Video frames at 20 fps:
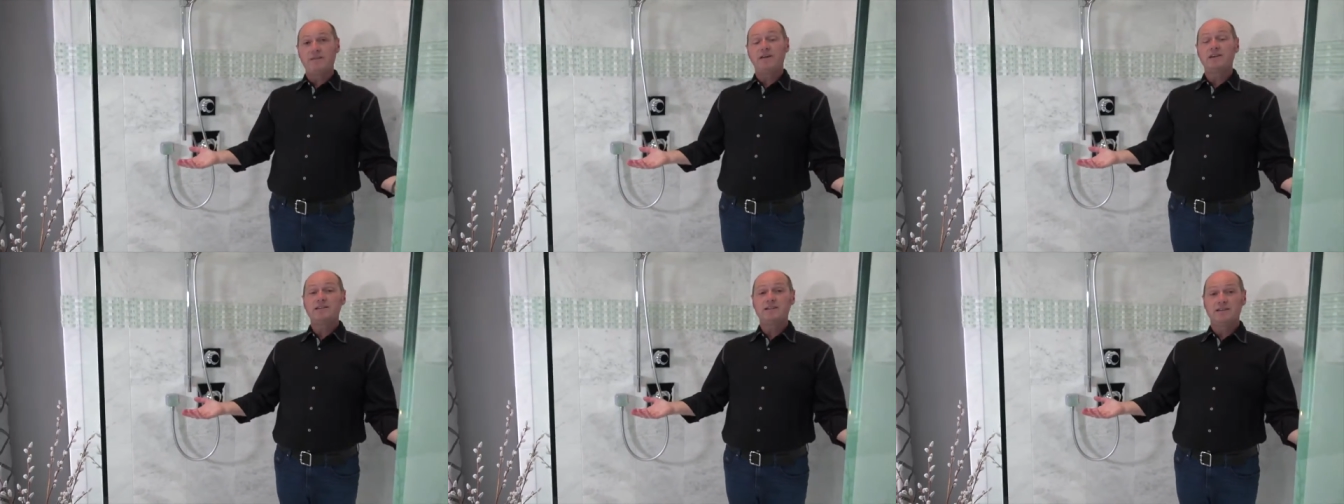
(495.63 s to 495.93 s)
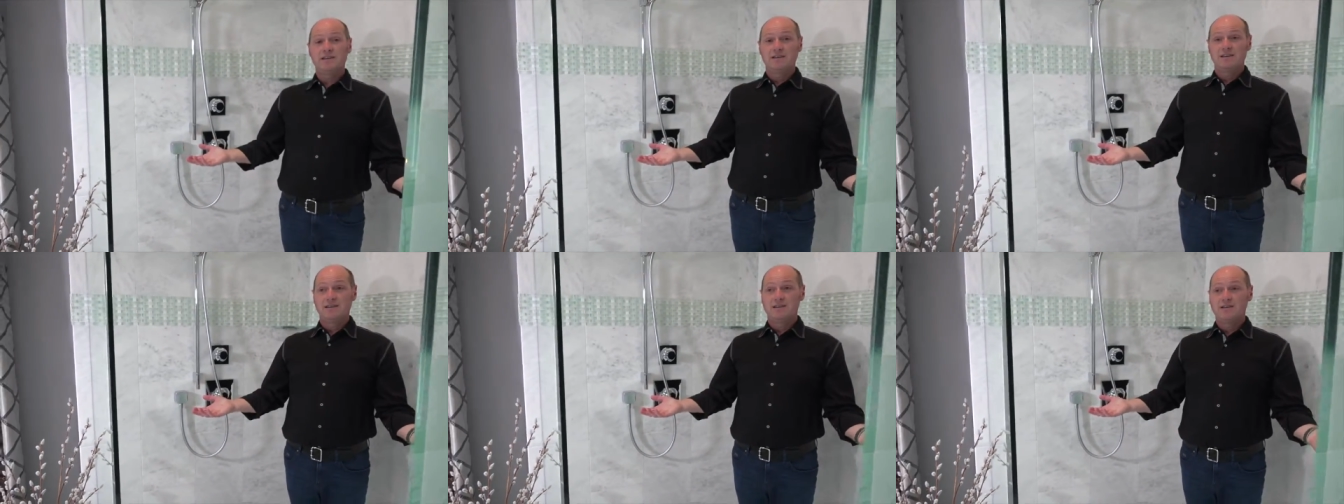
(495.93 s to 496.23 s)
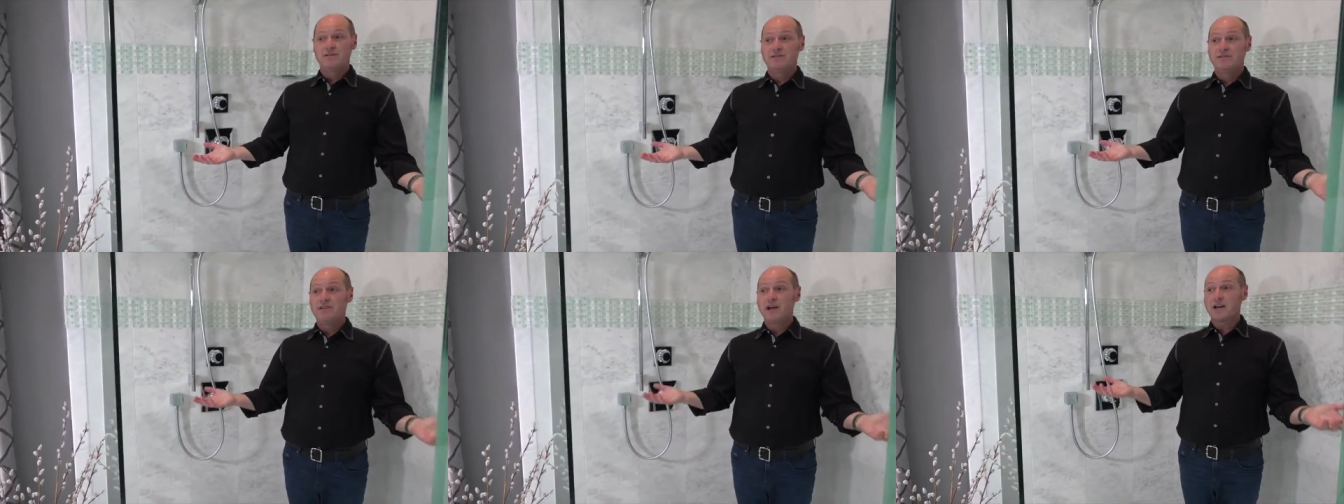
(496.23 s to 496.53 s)
it,
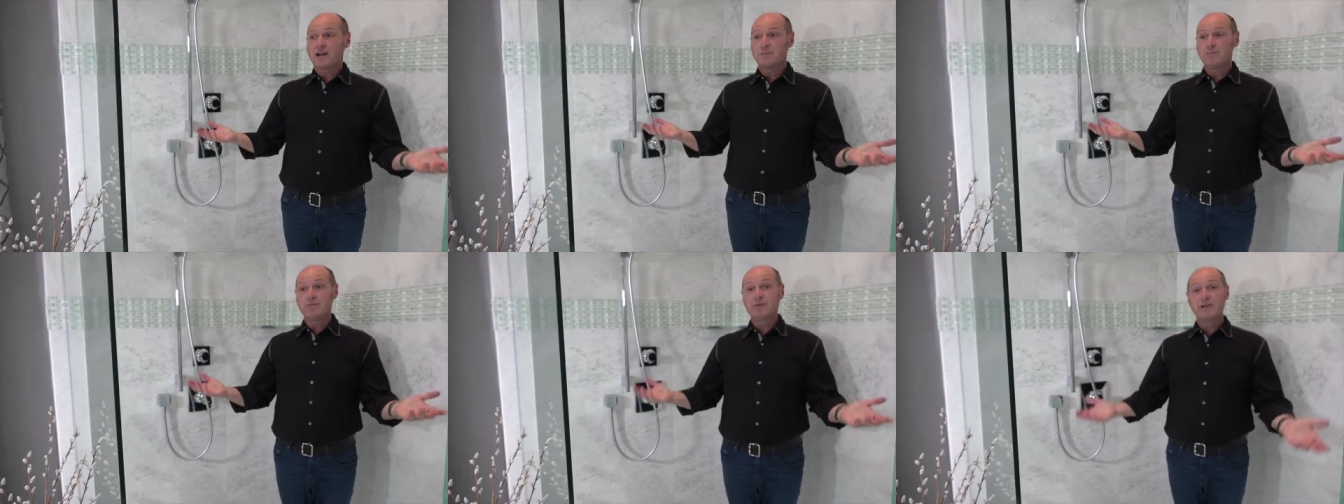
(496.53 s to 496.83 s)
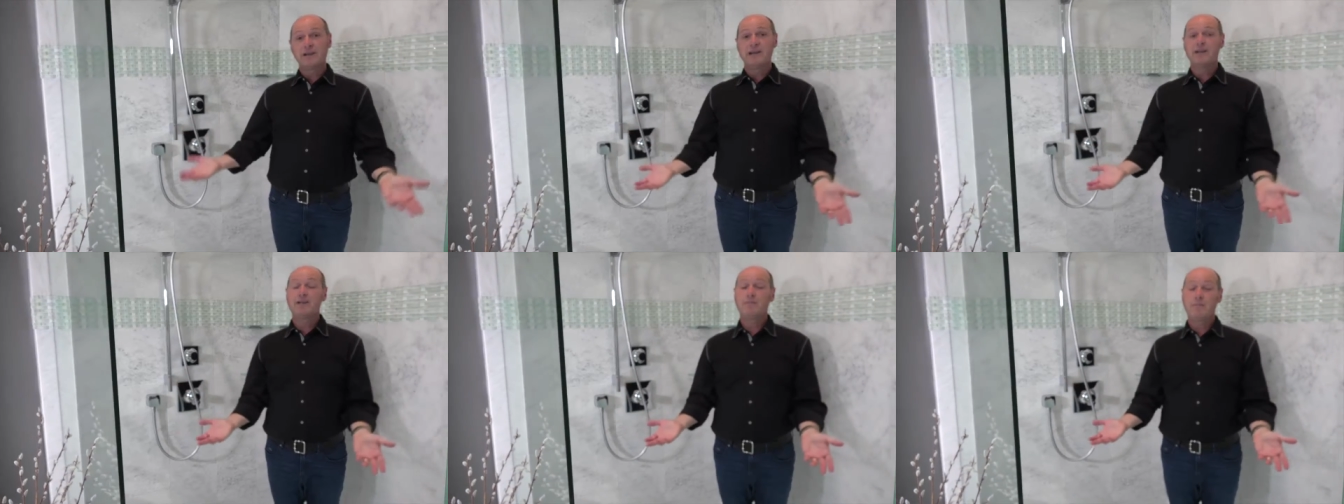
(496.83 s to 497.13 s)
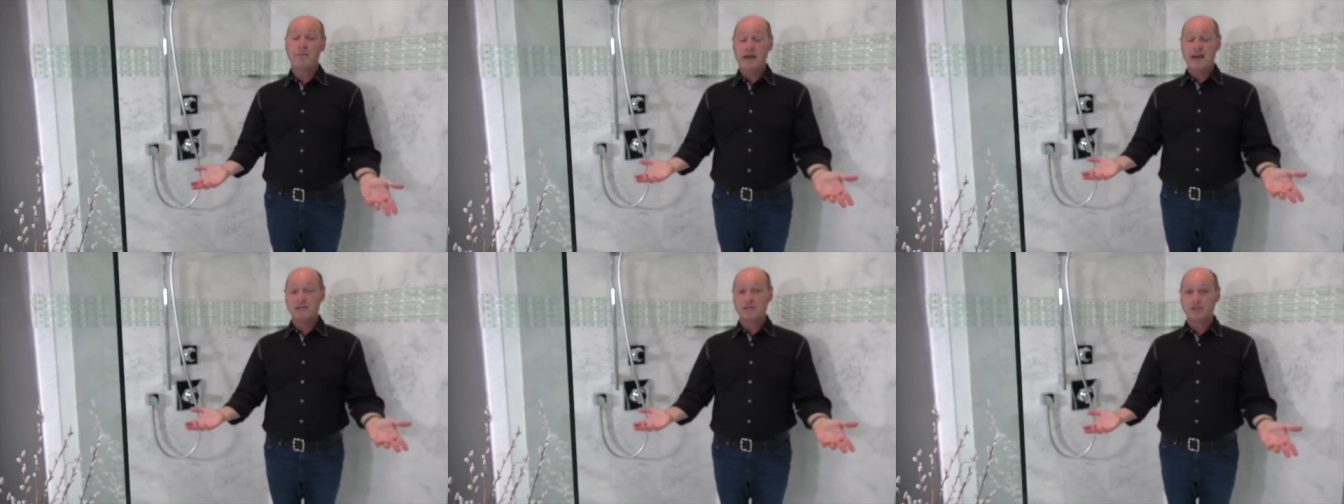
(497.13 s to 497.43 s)
the
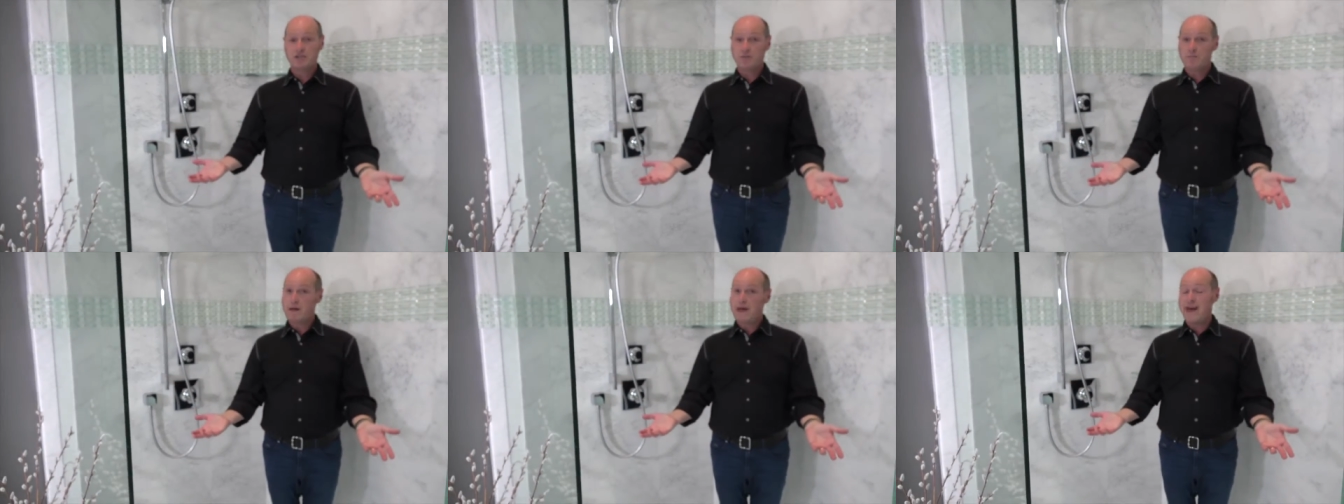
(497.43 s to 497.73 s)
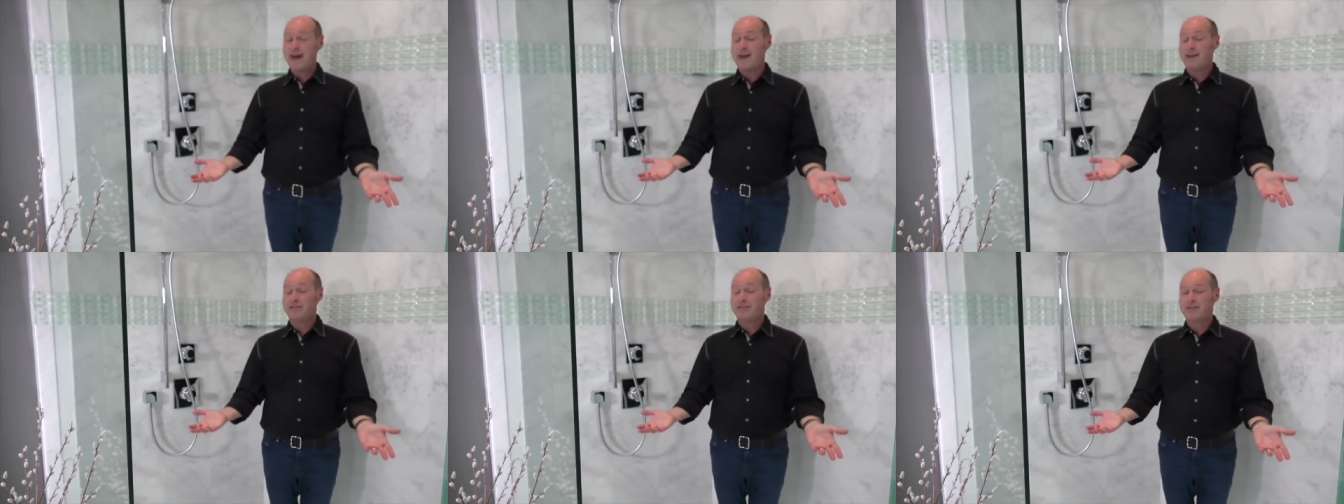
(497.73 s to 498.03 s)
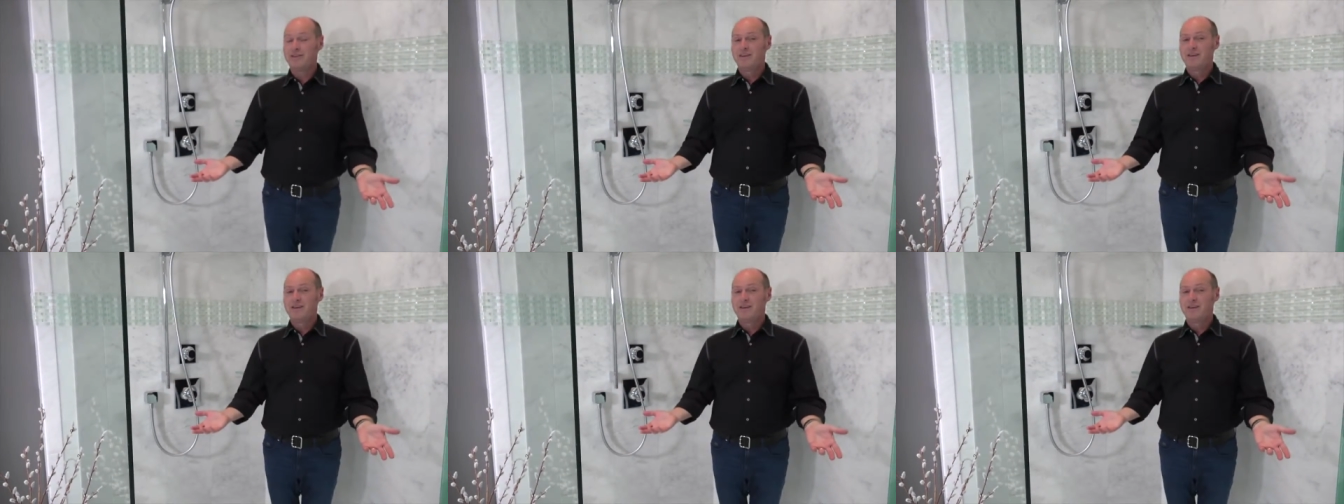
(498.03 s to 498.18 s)
completed master bath,